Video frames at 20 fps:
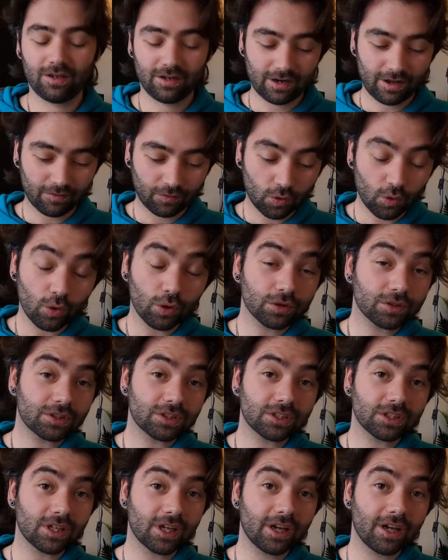Now, of
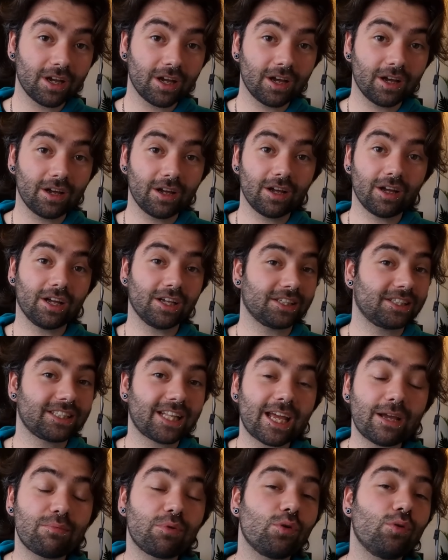course, a
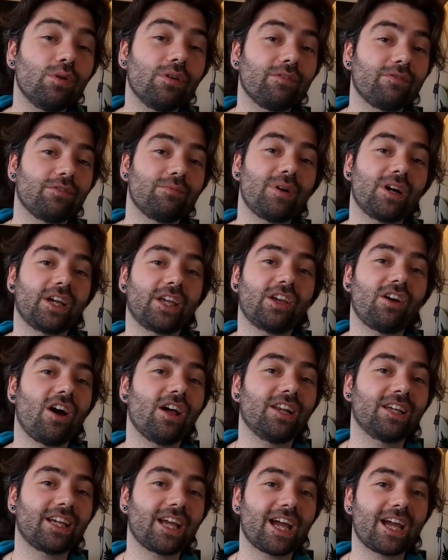staple of the Monkey
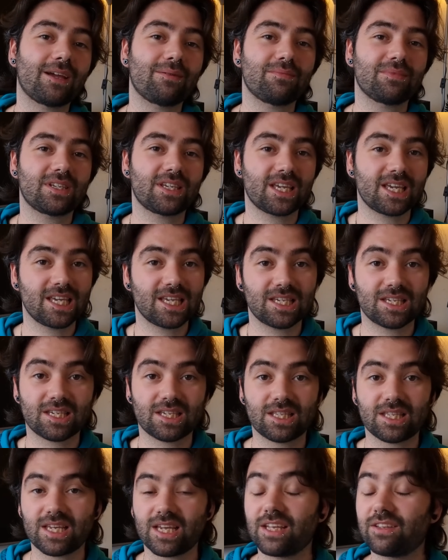Island games
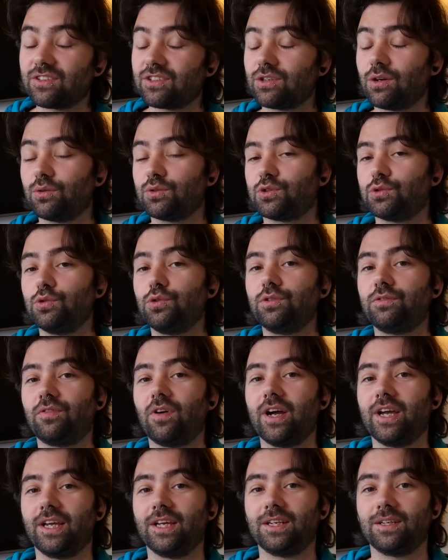is the insult sword
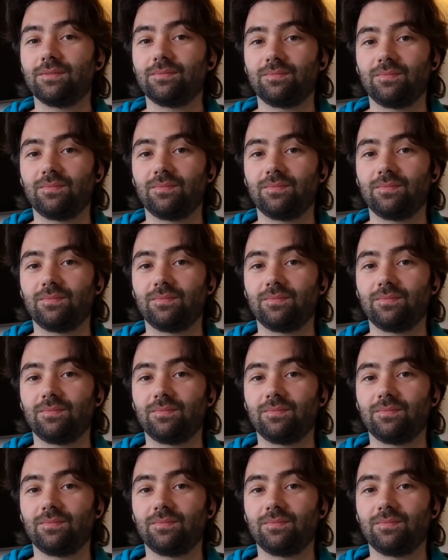fighting.